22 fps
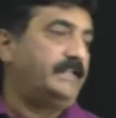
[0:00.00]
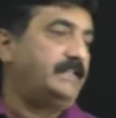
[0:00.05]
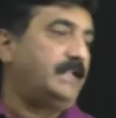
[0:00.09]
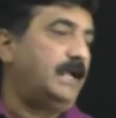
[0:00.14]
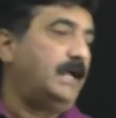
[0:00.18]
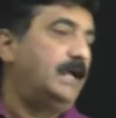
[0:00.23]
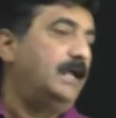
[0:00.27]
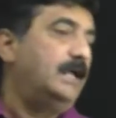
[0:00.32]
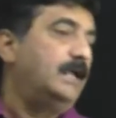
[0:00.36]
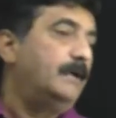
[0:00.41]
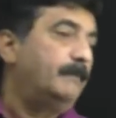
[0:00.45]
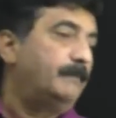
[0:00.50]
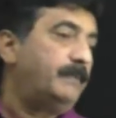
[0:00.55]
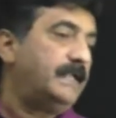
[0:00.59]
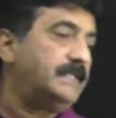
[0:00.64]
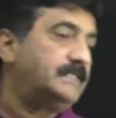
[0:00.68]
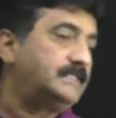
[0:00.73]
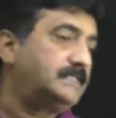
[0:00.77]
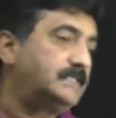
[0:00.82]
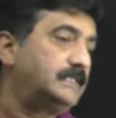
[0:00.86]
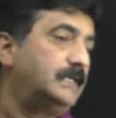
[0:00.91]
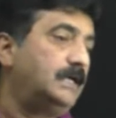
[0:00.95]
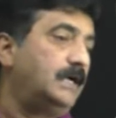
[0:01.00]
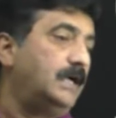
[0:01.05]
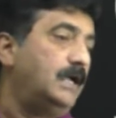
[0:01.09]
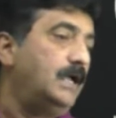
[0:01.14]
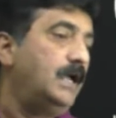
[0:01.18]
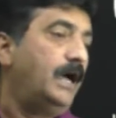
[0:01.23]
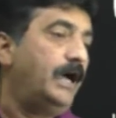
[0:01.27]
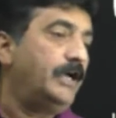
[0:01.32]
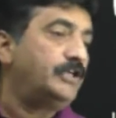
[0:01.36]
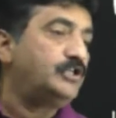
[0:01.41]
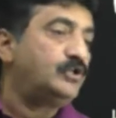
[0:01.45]
Aita? Plus
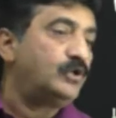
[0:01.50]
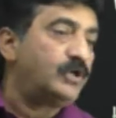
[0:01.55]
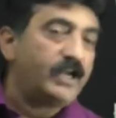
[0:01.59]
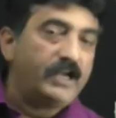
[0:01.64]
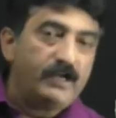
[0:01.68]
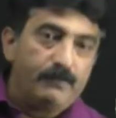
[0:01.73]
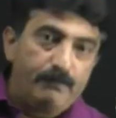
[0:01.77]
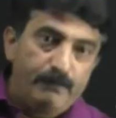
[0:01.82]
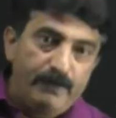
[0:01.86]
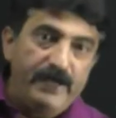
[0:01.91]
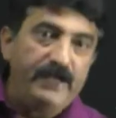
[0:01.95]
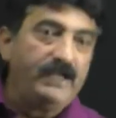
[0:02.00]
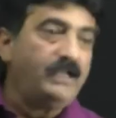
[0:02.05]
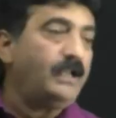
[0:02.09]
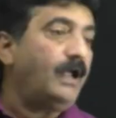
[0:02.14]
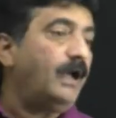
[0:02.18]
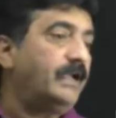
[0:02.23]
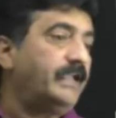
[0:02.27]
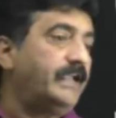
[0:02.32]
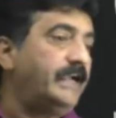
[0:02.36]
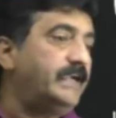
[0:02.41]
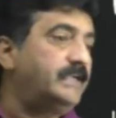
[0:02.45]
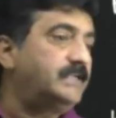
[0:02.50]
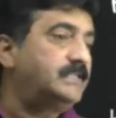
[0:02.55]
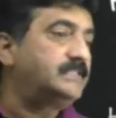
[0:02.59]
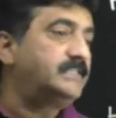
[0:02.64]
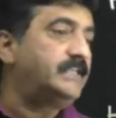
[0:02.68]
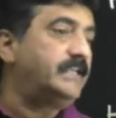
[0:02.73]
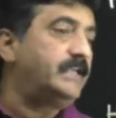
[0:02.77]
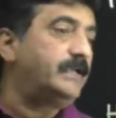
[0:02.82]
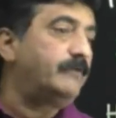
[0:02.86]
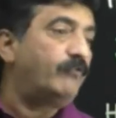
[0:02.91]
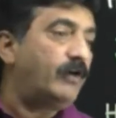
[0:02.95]
I should write beta ket
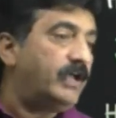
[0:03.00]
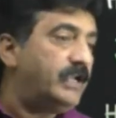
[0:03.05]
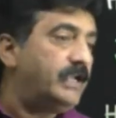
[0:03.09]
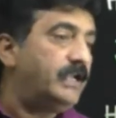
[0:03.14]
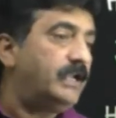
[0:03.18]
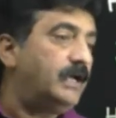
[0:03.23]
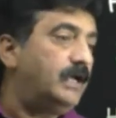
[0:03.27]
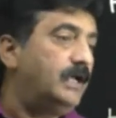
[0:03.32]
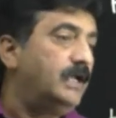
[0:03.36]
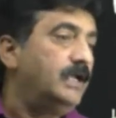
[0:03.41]
1.